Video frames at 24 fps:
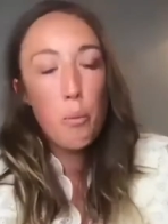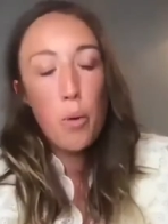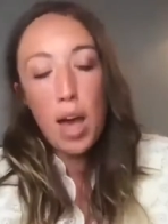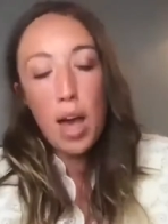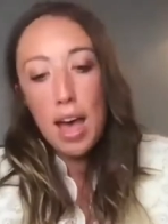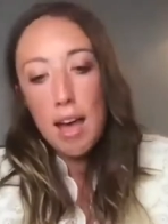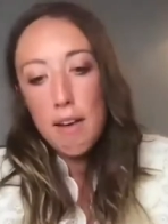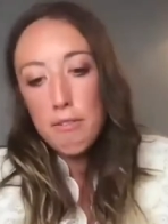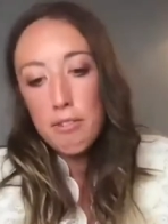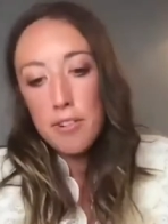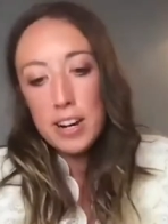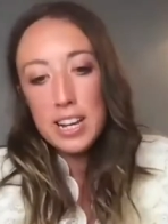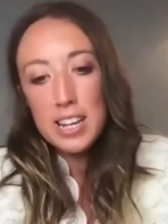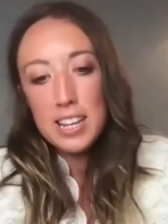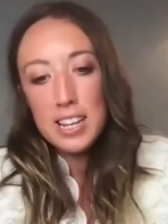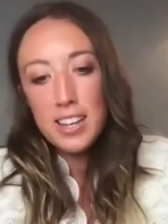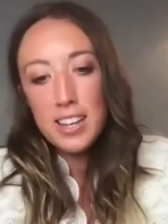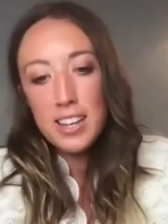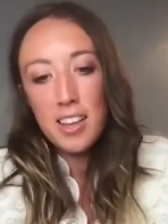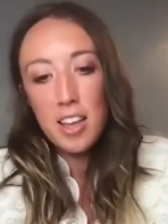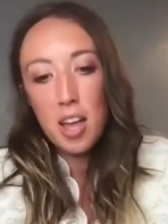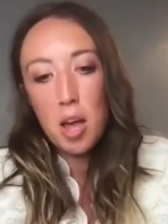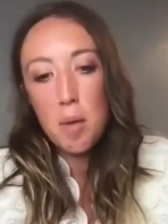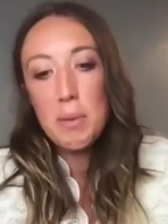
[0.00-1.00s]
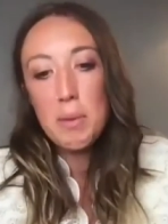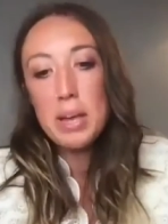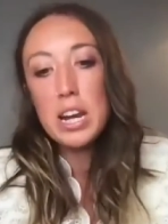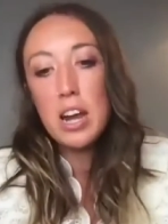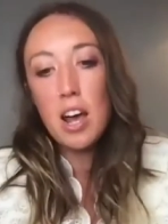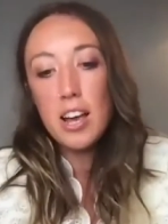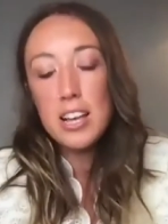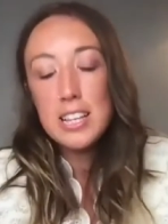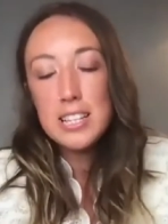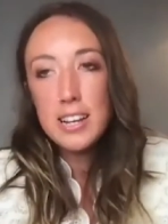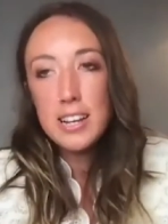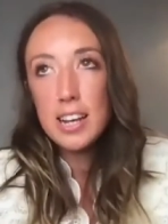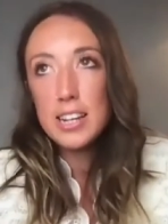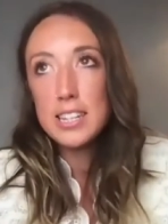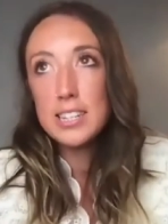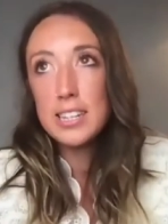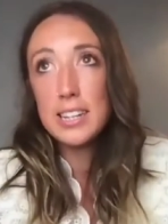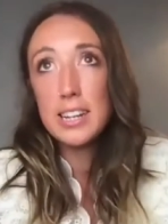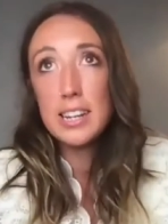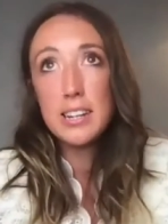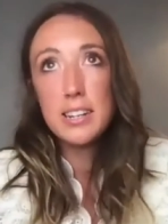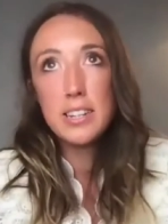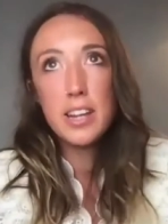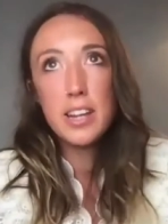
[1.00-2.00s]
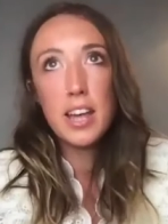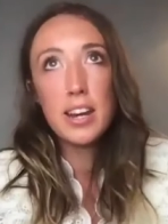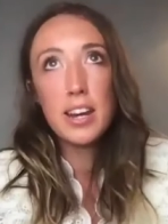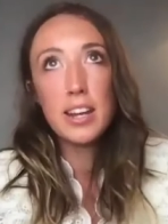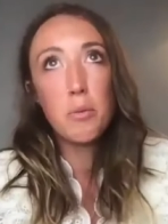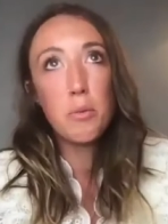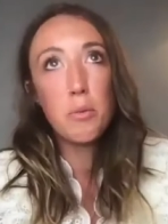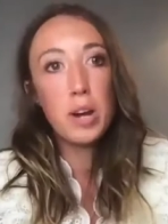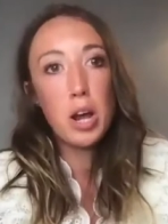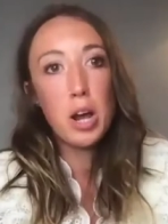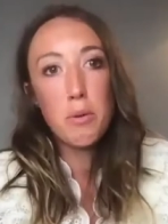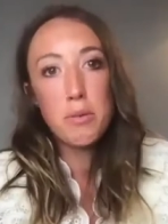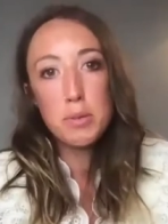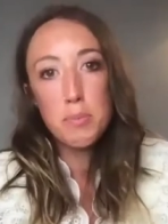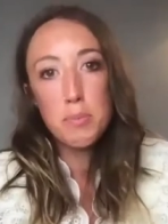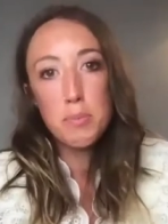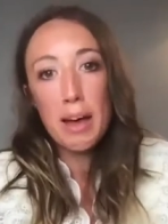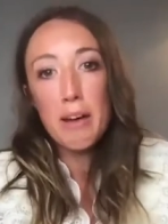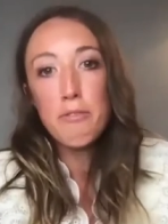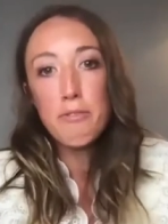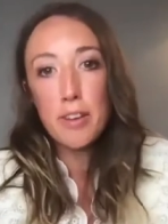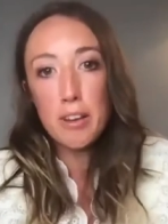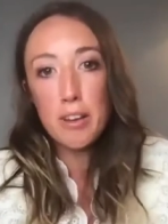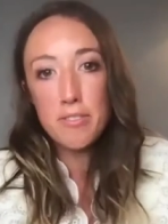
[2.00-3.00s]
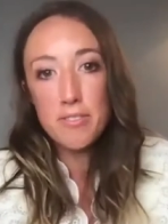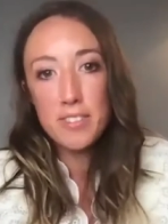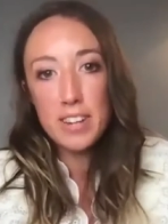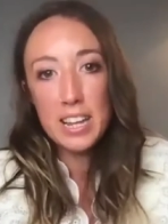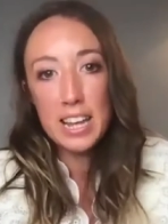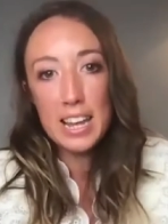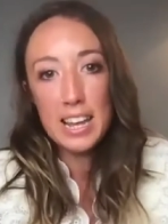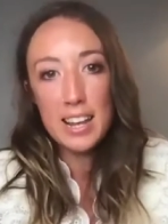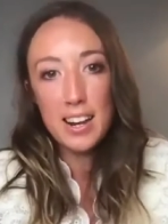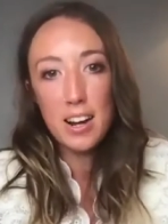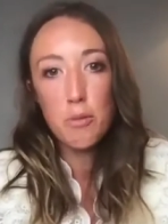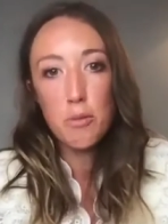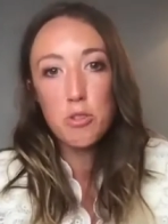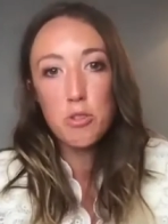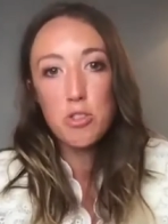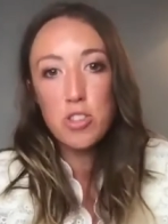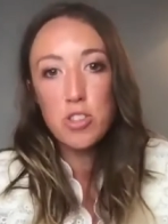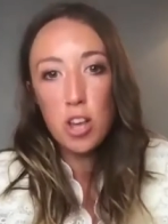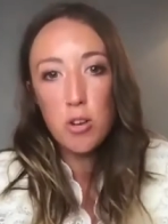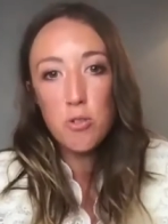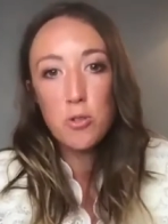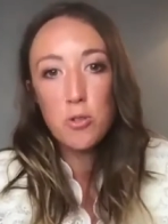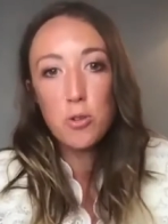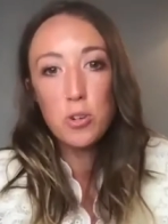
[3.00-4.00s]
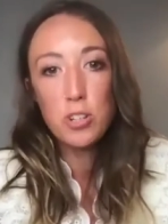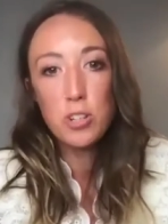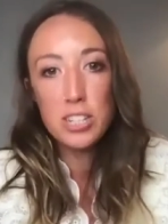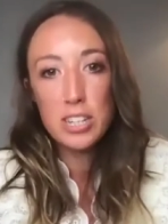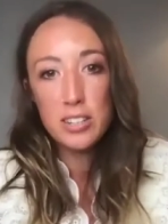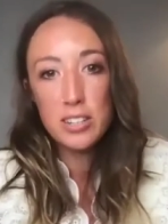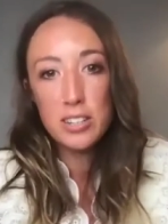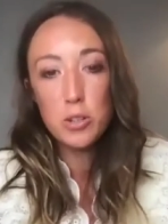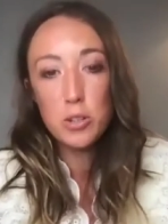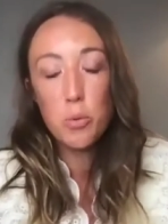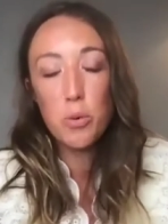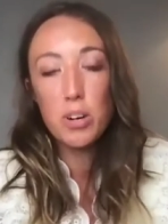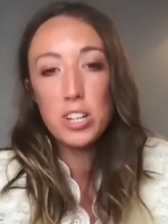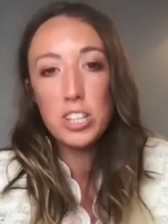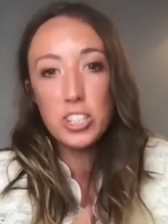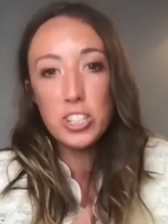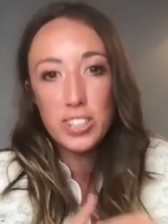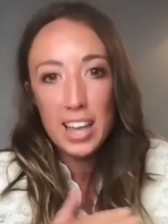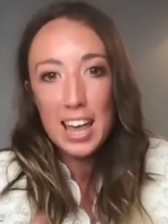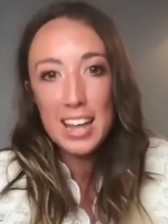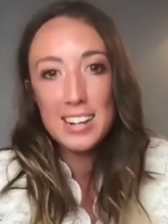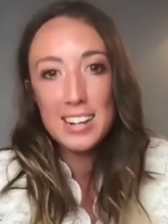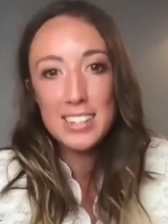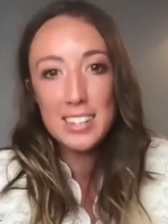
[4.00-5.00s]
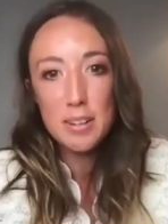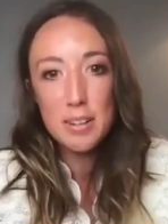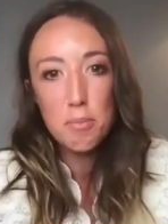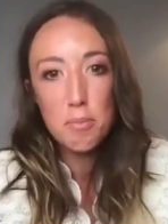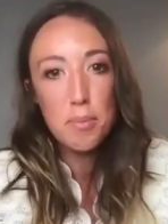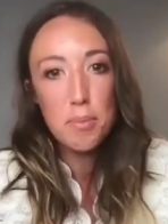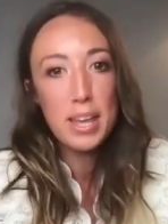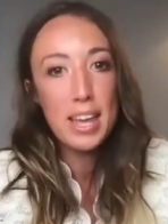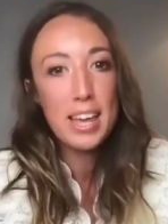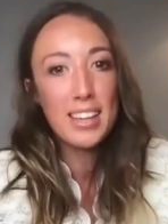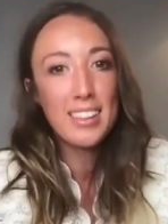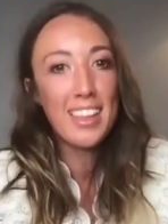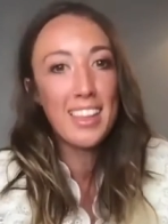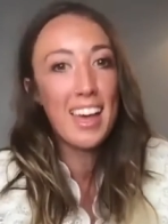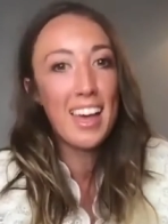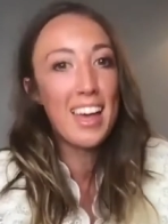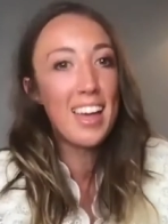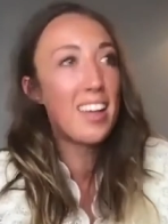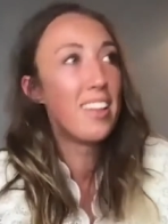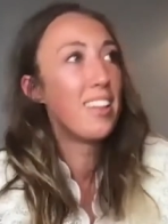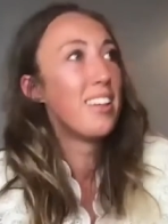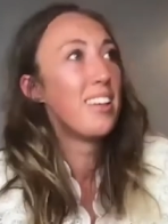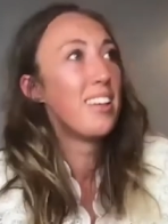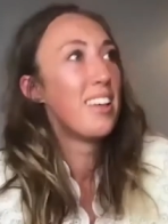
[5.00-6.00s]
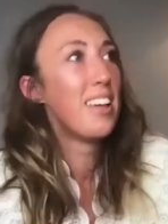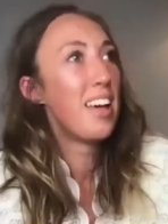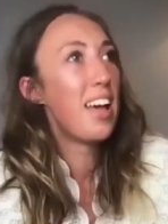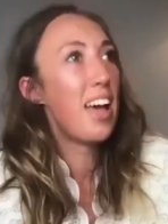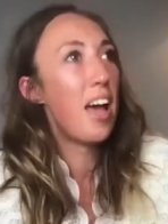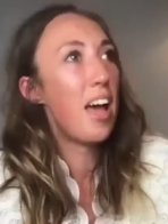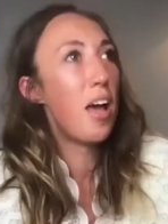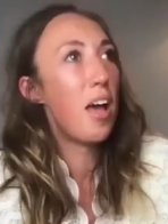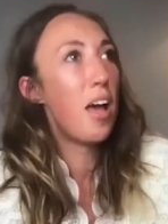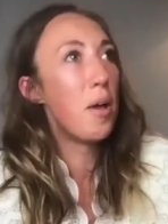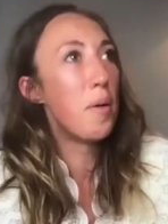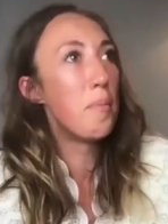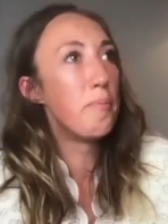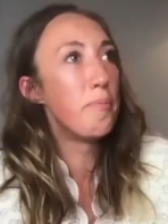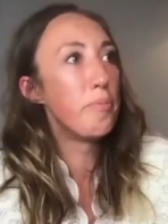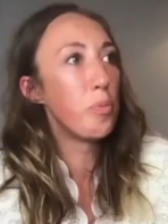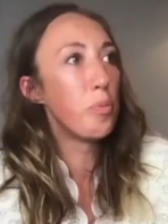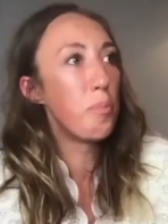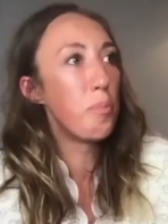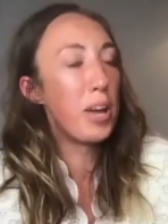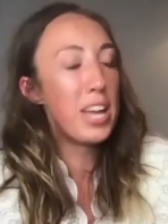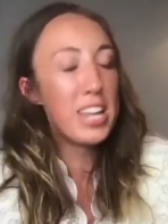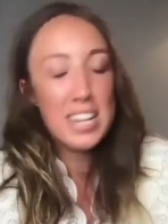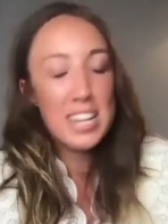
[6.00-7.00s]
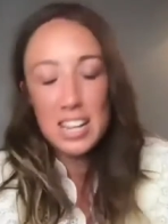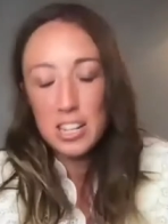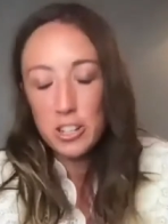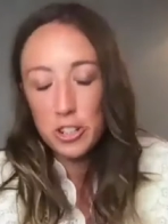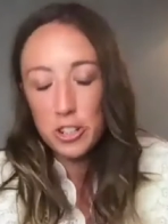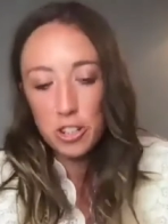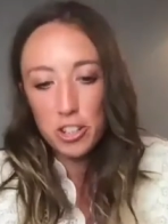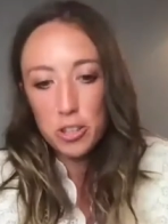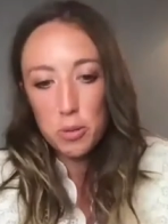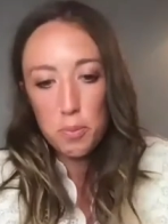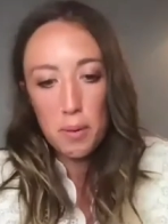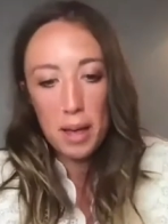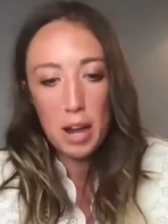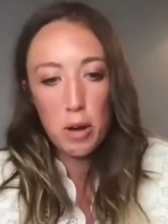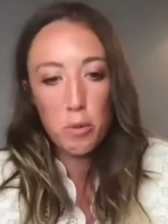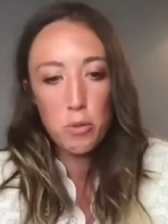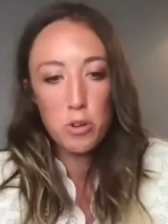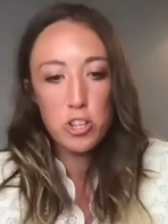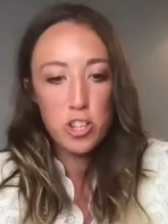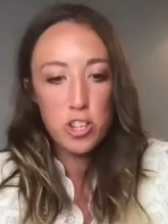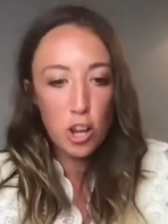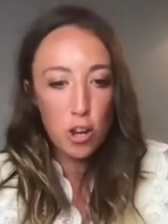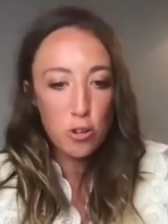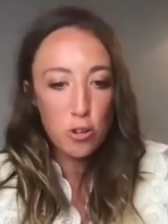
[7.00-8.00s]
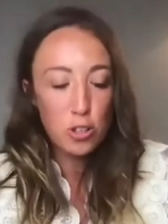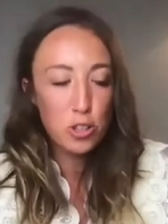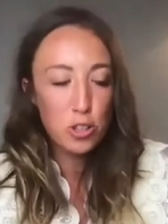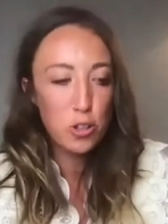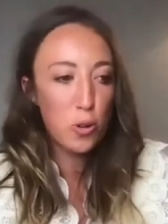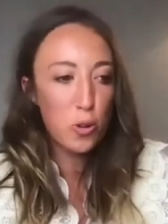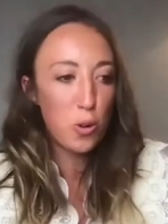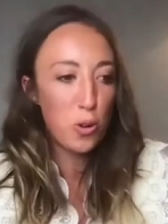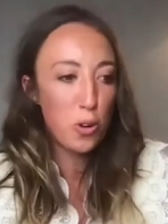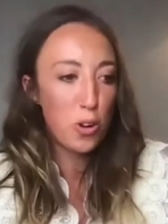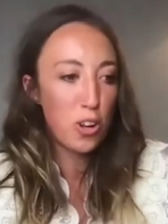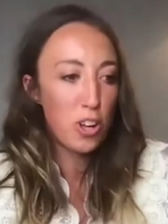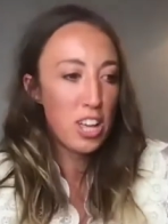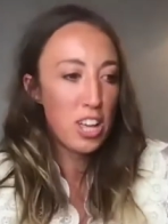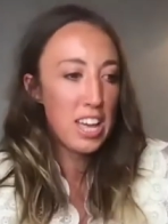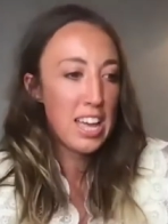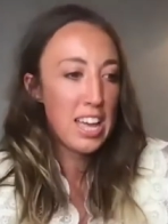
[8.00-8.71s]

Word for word: every, I mean, I started interning when I was about 15. I was so naughty at school, I just hated being there. Um, my attention span was so short.